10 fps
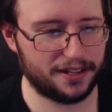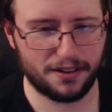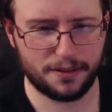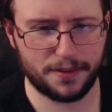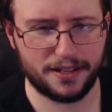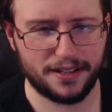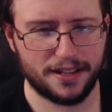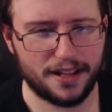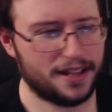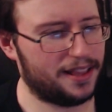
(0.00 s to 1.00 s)
You know what I mean?
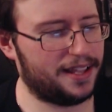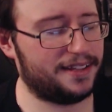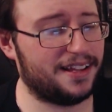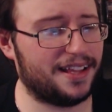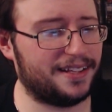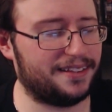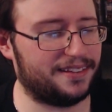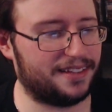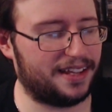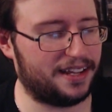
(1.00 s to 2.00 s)
Like, it's not like this
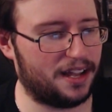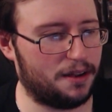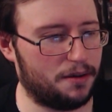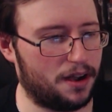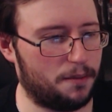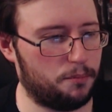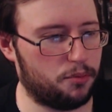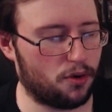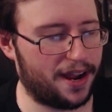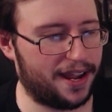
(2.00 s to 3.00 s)
is like a, a
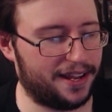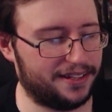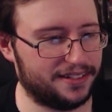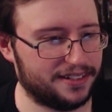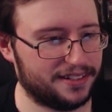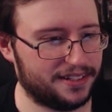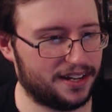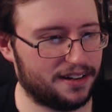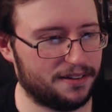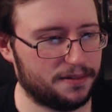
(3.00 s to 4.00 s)
brand, you
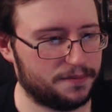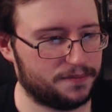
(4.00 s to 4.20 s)
know?